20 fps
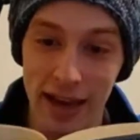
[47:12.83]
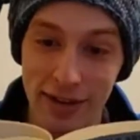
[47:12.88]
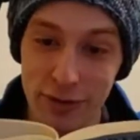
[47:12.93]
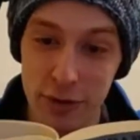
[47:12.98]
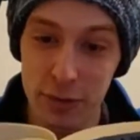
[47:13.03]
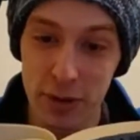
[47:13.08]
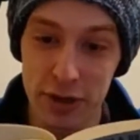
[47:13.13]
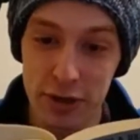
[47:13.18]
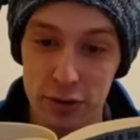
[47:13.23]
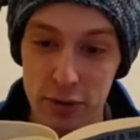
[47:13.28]

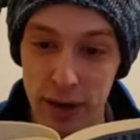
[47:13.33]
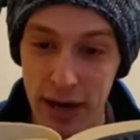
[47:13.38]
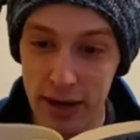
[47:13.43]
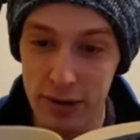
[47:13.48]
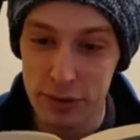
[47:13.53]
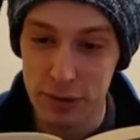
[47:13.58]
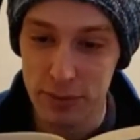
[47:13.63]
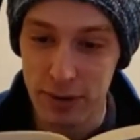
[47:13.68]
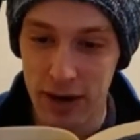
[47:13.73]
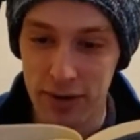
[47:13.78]
everyone
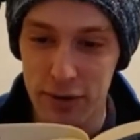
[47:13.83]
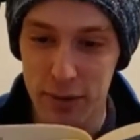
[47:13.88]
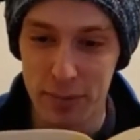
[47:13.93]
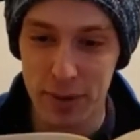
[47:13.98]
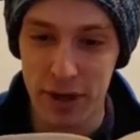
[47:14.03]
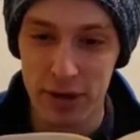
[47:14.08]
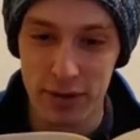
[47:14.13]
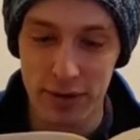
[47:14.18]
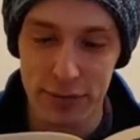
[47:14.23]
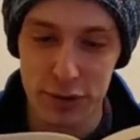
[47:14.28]
crowds around the
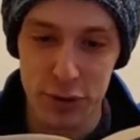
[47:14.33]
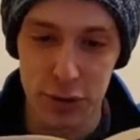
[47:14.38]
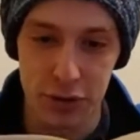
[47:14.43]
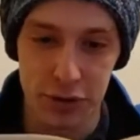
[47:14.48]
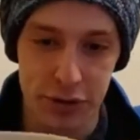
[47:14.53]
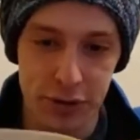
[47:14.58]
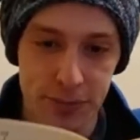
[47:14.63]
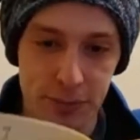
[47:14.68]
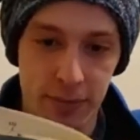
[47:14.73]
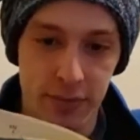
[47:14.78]
Mirror of
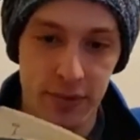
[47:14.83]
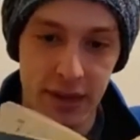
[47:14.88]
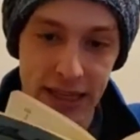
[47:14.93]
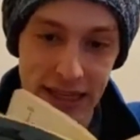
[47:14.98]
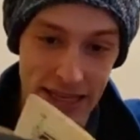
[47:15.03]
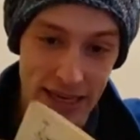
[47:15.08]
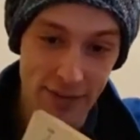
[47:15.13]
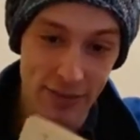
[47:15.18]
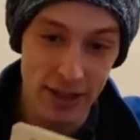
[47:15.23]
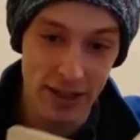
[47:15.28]
Souls.
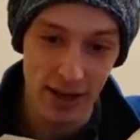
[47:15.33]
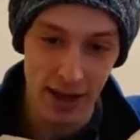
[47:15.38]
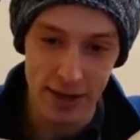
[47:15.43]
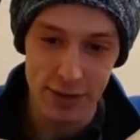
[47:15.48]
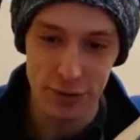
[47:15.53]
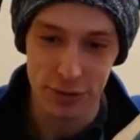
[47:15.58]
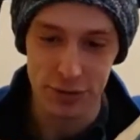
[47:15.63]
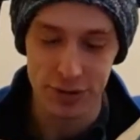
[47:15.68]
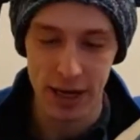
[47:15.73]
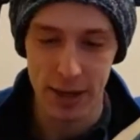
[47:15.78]
Even
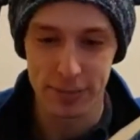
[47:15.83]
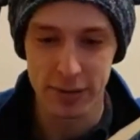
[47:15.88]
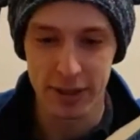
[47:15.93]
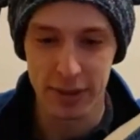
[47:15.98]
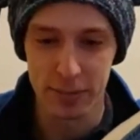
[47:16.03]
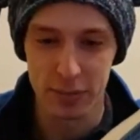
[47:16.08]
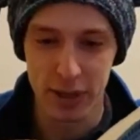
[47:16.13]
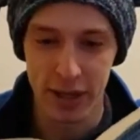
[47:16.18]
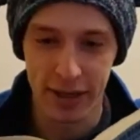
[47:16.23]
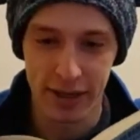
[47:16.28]
Nigel stops
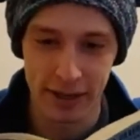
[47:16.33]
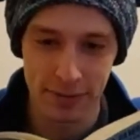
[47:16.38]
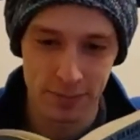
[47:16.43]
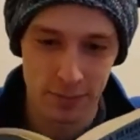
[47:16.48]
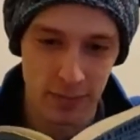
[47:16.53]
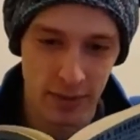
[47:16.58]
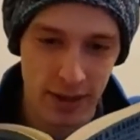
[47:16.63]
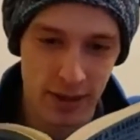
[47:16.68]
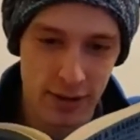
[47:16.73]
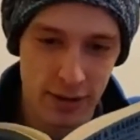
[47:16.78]
complaining.
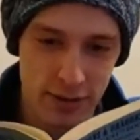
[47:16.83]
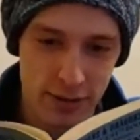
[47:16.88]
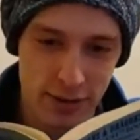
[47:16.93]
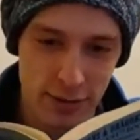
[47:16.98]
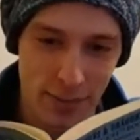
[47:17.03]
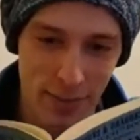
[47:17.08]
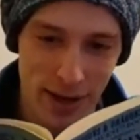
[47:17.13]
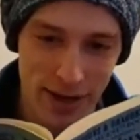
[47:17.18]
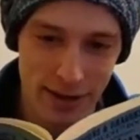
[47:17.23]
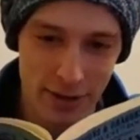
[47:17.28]

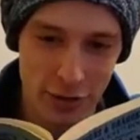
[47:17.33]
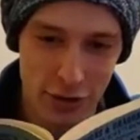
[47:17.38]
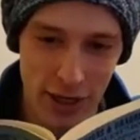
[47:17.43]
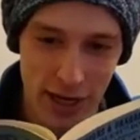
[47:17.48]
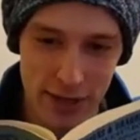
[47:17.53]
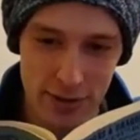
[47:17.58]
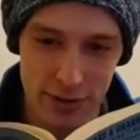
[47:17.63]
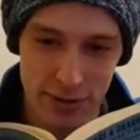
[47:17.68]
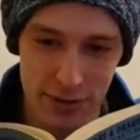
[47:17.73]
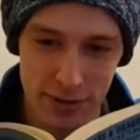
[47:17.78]
Dramatic
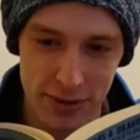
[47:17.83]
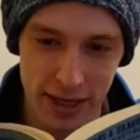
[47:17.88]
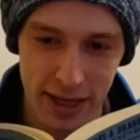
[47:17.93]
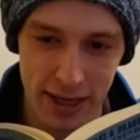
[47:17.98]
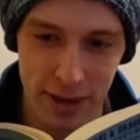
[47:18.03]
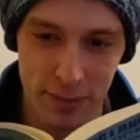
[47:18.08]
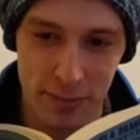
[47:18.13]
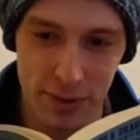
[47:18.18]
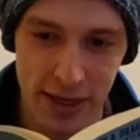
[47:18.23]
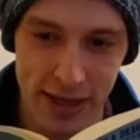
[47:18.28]
changes are
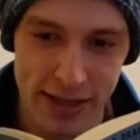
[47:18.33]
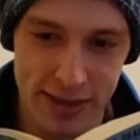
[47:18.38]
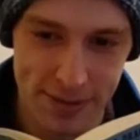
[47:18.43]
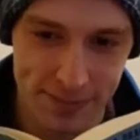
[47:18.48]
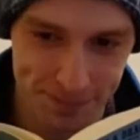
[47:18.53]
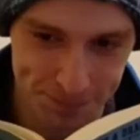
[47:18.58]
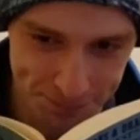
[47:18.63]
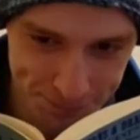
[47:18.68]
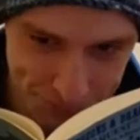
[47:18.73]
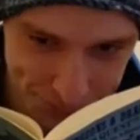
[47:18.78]
taking place.
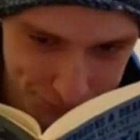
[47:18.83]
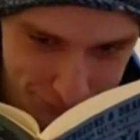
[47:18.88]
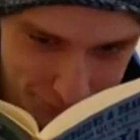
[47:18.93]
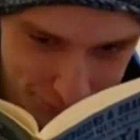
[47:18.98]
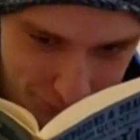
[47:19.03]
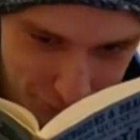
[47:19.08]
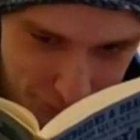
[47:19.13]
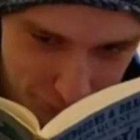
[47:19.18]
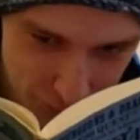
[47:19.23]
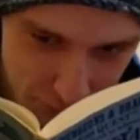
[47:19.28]

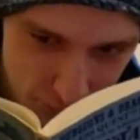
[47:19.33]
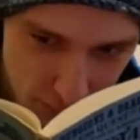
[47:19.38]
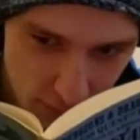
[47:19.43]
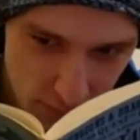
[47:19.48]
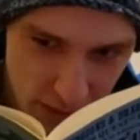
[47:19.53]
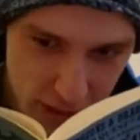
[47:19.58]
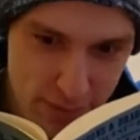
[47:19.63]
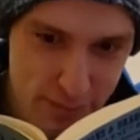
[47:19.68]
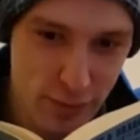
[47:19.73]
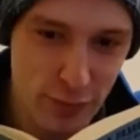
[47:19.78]

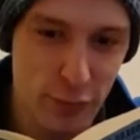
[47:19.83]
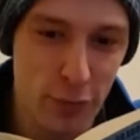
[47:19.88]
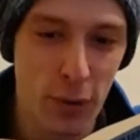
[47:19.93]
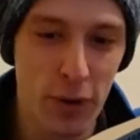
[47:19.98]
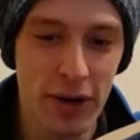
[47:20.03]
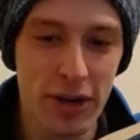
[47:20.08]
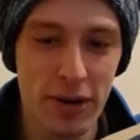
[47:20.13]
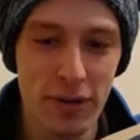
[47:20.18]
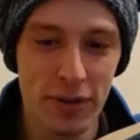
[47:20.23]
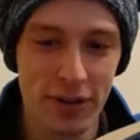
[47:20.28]

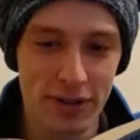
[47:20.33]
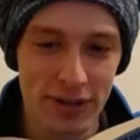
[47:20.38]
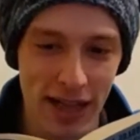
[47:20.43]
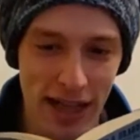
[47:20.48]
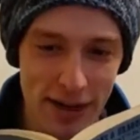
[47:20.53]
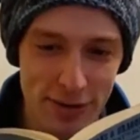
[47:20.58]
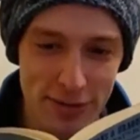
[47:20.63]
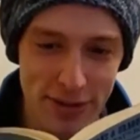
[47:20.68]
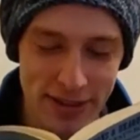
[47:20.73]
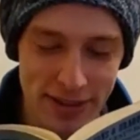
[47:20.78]
Before you, the
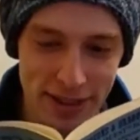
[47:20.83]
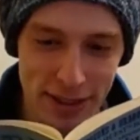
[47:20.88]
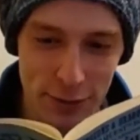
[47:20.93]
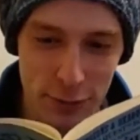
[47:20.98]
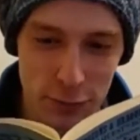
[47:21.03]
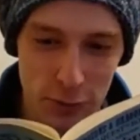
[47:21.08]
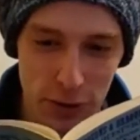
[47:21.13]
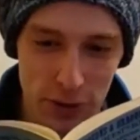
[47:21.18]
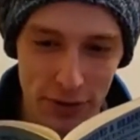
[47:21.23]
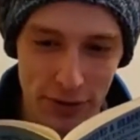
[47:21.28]
clouds still
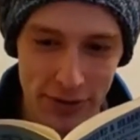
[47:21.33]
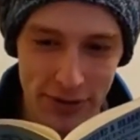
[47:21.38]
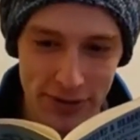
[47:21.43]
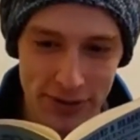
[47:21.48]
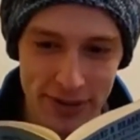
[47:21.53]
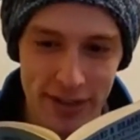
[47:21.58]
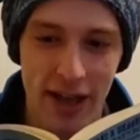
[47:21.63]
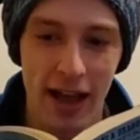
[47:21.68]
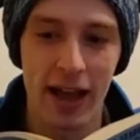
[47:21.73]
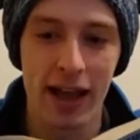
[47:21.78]
roll in the
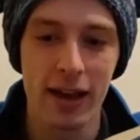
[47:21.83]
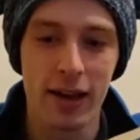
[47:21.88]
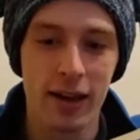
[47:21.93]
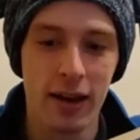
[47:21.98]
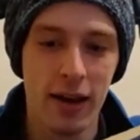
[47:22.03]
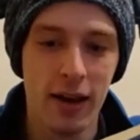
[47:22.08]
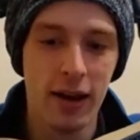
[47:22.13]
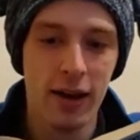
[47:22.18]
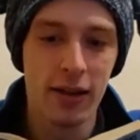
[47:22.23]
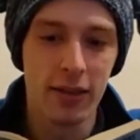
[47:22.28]
sky.
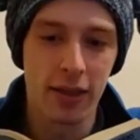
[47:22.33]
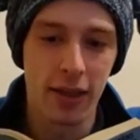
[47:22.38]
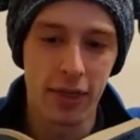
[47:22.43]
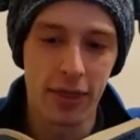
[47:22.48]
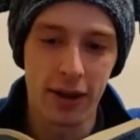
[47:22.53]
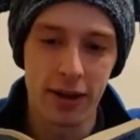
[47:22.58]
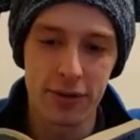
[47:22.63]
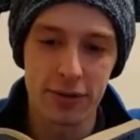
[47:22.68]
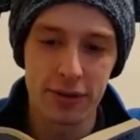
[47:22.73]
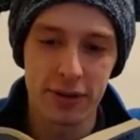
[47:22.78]
The
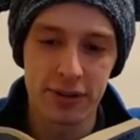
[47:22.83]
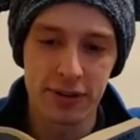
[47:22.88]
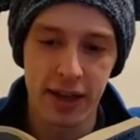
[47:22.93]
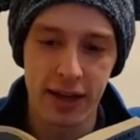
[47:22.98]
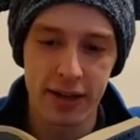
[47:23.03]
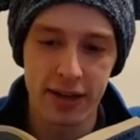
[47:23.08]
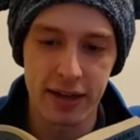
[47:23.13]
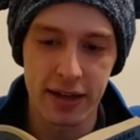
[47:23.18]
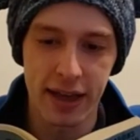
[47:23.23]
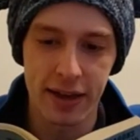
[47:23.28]
thunder and
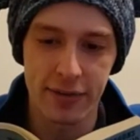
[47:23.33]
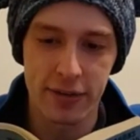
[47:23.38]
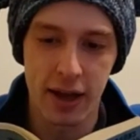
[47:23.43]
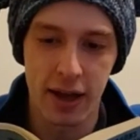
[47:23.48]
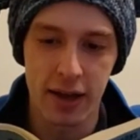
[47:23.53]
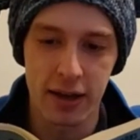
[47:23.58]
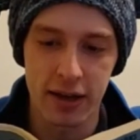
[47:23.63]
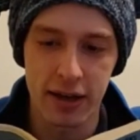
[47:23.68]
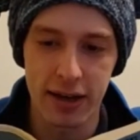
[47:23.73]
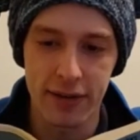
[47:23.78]
lightning have
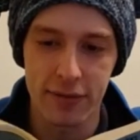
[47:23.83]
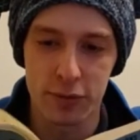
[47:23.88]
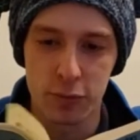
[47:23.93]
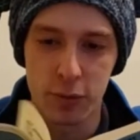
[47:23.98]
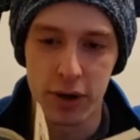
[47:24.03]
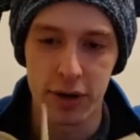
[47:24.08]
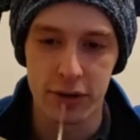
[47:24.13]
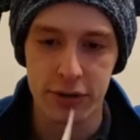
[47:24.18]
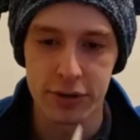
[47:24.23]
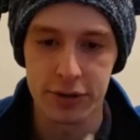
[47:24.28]
gotten even
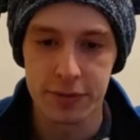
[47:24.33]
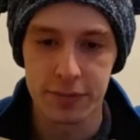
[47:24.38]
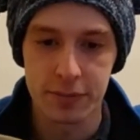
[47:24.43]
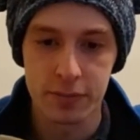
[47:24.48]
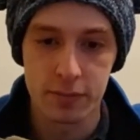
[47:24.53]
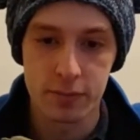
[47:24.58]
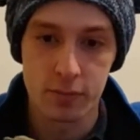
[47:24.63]
worse.